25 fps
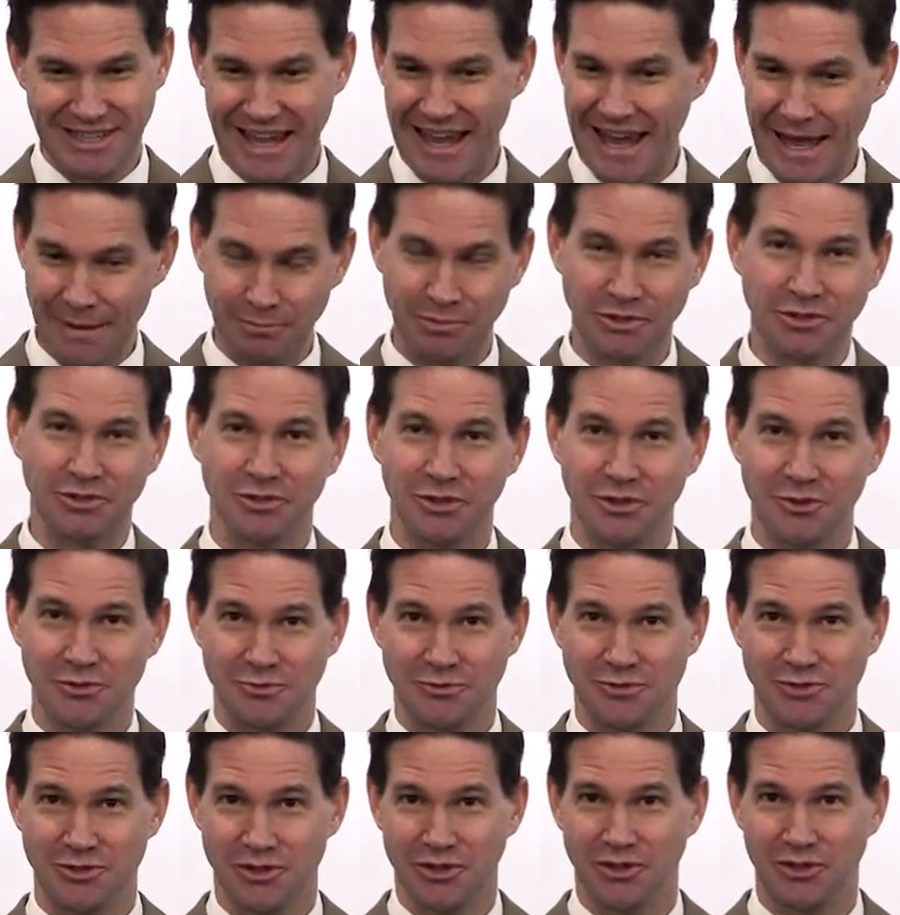
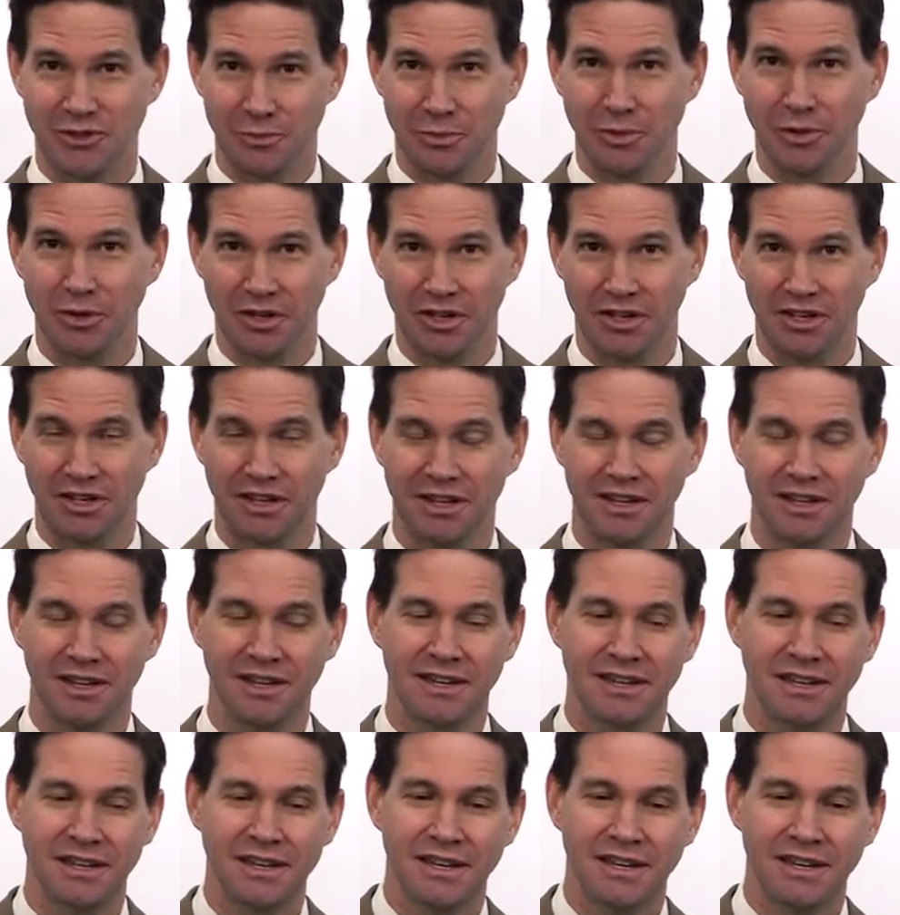capstone to the book,